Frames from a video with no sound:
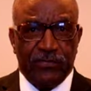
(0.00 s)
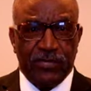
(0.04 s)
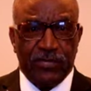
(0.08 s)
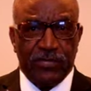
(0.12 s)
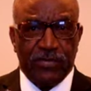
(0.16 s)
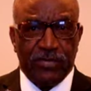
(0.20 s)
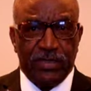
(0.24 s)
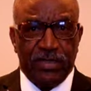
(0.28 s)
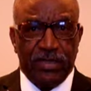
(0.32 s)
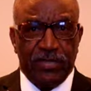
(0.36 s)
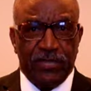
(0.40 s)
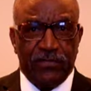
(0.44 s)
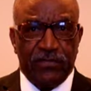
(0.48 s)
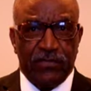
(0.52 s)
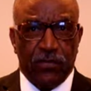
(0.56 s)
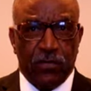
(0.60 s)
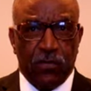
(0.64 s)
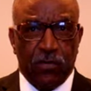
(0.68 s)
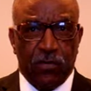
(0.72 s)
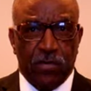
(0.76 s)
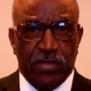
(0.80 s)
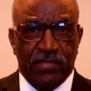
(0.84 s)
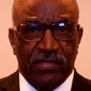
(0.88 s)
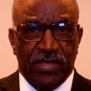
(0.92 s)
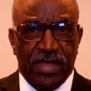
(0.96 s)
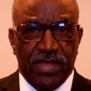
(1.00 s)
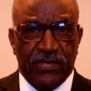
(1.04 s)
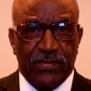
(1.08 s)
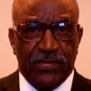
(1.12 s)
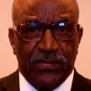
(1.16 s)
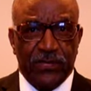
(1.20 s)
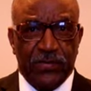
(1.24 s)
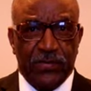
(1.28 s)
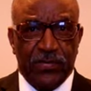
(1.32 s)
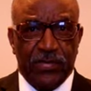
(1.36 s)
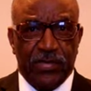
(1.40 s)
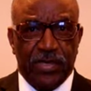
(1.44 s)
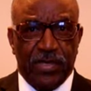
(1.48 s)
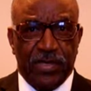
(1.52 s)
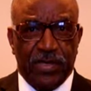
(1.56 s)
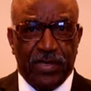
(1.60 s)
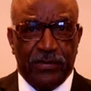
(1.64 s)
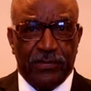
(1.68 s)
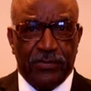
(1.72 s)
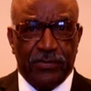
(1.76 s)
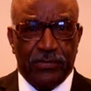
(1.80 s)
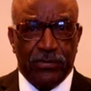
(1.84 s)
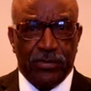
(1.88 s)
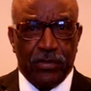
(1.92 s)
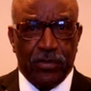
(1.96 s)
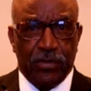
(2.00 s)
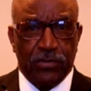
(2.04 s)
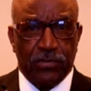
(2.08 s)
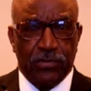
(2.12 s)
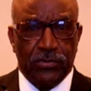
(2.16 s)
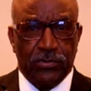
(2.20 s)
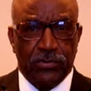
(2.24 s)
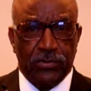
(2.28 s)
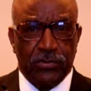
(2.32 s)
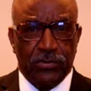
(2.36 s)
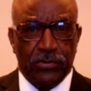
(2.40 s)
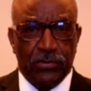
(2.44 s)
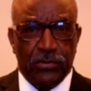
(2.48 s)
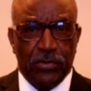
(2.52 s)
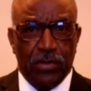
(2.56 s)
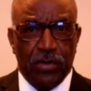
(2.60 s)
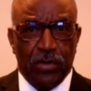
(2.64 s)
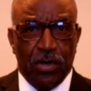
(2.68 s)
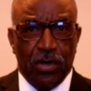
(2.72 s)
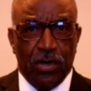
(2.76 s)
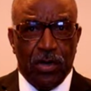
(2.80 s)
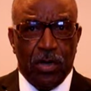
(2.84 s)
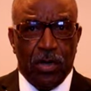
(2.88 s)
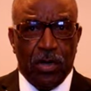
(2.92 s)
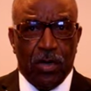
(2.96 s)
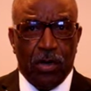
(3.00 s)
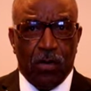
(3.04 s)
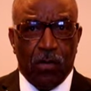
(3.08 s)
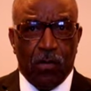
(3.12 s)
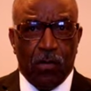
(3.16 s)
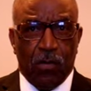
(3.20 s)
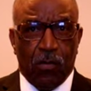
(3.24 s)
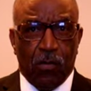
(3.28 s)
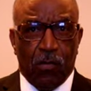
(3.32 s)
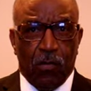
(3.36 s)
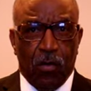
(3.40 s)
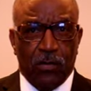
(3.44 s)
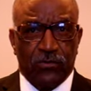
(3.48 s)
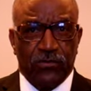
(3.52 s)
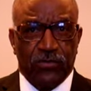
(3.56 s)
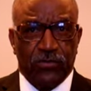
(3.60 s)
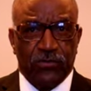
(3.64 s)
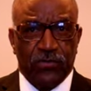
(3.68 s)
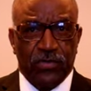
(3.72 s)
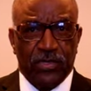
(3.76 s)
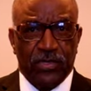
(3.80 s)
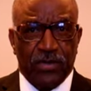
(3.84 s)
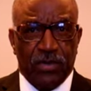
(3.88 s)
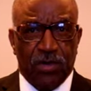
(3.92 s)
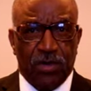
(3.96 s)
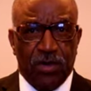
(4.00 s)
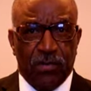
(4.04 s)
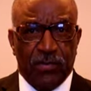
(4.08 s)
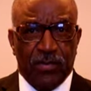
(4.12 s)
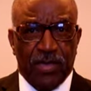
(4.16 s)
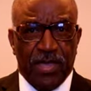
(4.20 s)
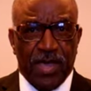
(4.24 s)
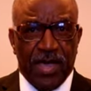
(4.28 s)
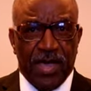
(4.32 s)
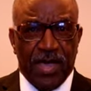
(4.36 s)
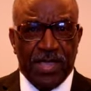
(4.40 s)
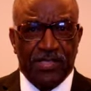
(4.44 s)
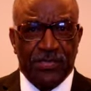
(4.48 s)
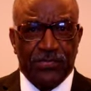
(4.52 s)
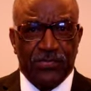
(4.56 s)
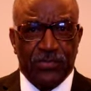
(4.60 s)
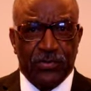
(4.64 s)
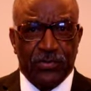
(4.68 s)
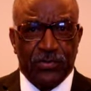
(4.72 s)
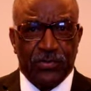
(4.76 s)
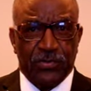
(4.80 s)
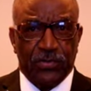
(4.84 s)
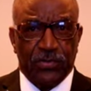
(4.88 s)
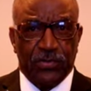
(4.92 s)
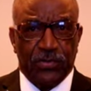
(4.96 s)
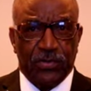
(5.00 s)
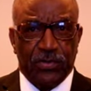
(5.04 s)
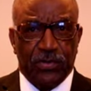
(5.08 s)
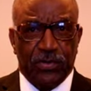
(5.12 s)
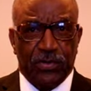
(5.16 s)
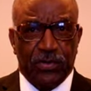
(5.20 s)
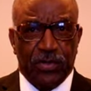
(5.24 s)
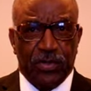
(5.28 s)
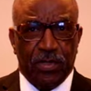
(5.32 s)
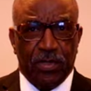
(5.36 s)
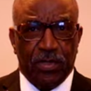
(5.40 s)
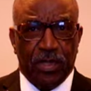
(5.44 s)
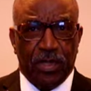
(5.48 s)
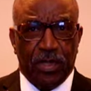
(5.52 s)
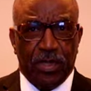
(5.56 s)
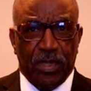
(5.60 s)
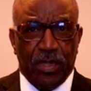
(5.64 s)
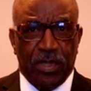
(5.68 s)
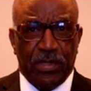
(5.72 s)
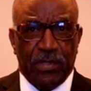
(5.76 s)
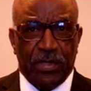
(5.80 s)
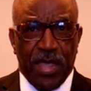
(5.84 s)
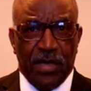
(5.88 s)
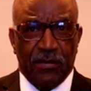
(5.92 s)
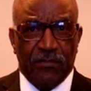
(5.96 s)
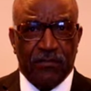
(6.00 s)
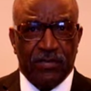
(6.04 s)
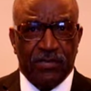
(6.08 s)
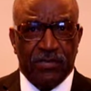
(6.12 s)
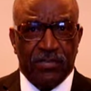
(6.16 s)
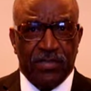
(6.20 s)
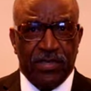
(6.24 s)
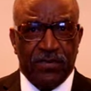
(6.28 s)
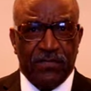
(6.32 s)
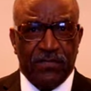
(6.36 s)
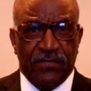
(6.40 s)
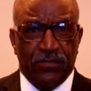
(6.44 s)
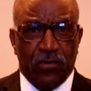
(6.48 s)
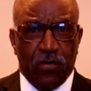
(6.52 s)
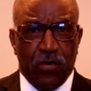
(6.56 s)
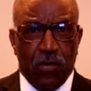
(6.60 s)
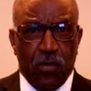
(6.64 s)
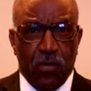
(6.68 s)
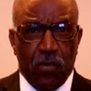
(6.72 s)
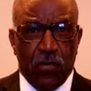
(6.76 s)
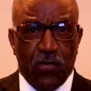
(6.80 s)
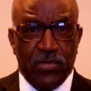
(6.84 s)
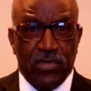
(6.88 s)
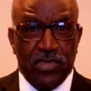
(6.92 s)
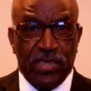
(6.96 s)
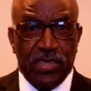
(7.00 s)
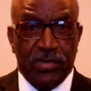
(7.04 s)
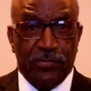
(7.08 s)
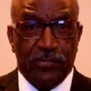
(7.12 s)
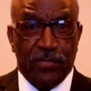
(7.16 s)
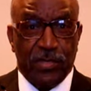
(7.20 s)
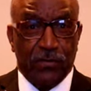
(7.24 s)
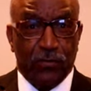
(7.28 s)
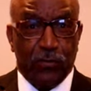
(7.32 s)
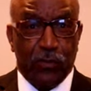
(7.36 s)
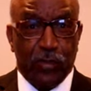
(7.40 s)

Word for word: I received orders at the boot camp to go to Walter Reed Army Hospital, and that was there for a whole year.